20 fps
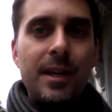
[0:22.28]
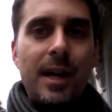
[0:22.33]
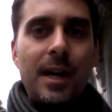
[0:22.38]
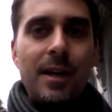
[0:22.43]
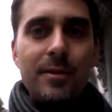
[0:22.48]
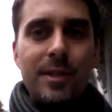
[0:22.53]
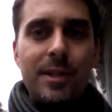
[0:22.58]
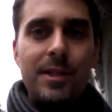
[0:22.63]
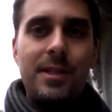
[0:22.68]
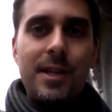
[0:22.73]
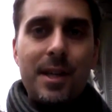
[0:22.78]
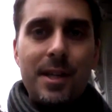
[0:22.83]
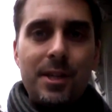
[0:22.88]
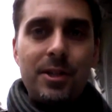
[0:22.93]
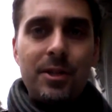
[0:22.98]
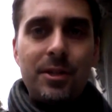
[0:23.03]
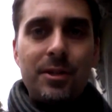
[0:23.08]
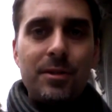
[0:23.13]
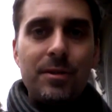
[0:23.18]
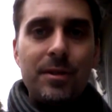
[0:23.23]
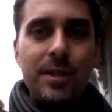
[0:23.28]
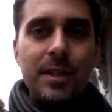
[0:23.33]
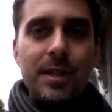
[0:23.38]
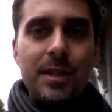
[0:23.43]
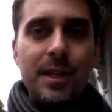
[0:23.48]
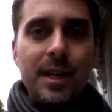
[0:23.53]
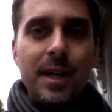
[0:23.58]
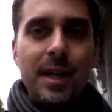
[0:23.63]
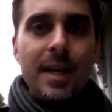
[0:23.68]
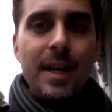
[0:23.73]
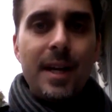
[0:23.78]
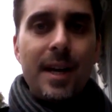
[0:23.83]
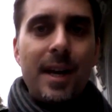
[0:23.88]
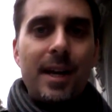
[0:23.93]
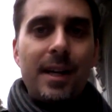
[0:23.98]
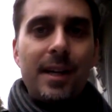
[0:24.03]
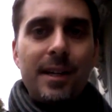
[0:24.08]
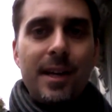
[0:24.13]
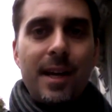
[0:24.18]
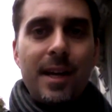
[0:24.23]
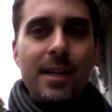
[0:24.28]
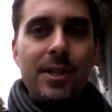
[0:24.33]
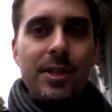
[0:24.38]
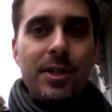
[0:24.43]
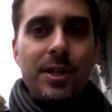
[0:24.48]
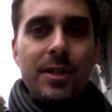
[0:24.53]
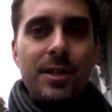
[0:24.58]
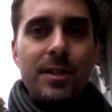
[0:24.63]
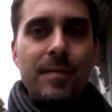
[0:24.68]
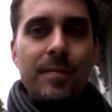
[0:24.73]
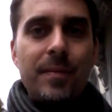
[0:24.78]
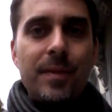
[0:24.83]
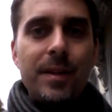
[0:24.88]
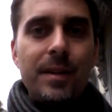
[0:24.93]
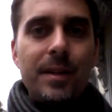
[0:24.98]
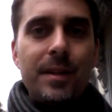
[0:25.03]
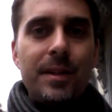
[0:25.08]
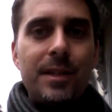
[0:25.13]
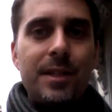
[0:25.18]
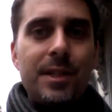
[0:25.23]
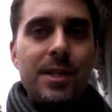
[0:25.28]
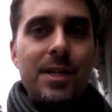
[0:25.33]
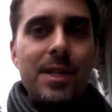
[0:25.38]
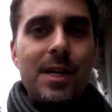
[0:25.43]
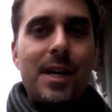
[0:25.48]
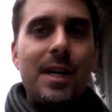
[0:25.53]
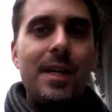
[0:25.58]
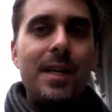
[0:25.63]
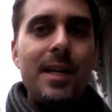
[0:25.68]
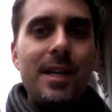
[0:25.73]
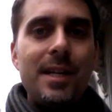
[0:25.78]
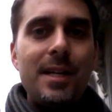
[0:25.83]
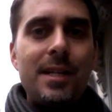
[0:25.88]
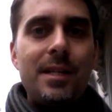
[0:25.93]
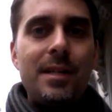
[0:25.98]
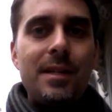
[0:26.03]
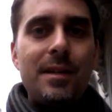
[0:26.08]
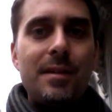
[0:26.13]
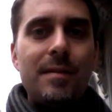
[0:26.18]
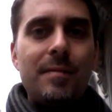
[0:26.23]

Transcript: does nature do it? And in nature, the design is